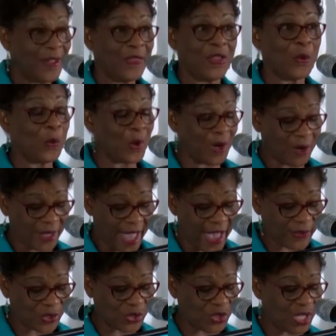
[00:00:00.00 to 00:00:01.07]
The world
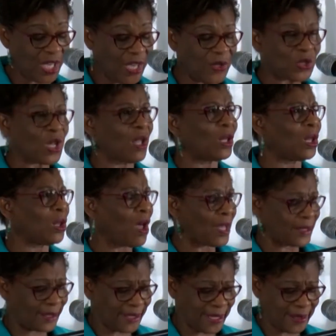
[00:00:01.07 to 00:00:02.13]
has changed a
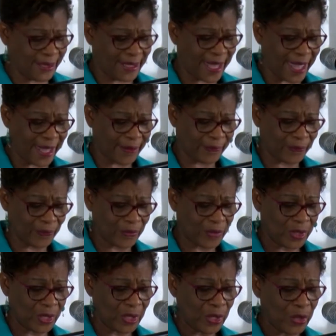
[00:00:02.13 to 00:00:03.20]
lot since then.
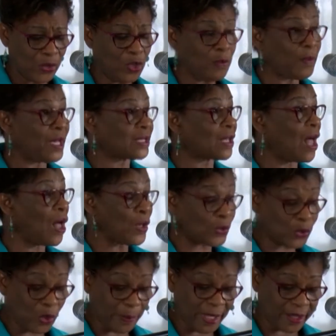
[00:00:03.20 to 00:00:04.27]
You must
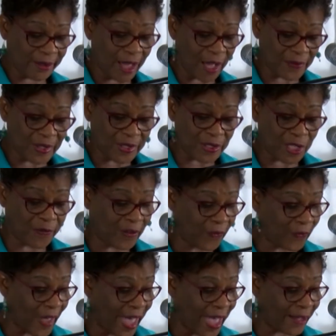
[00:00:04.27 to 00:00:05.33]
also be cognizant of
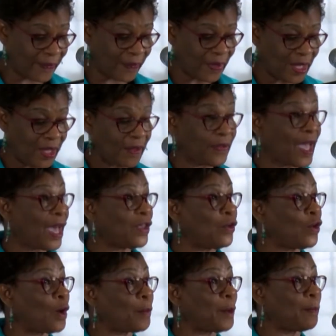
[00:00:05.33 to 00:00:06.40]
the fact that you
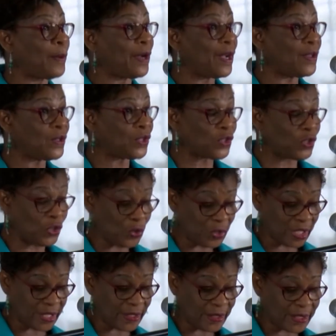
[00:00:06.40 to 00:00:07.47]
are preparing
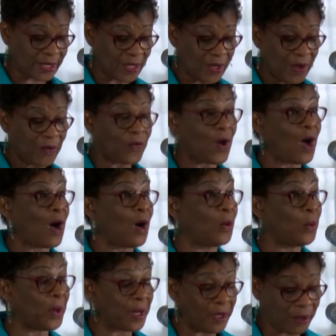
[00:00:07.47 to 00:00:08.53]
students for a
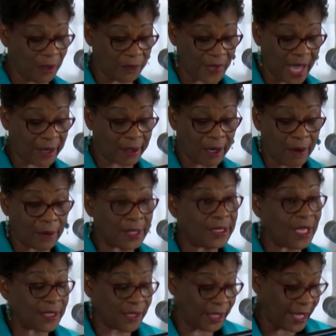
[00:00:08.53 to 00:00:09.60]
world that currently
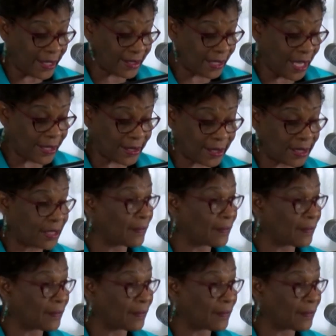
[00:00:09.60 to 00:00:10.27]
does not exist.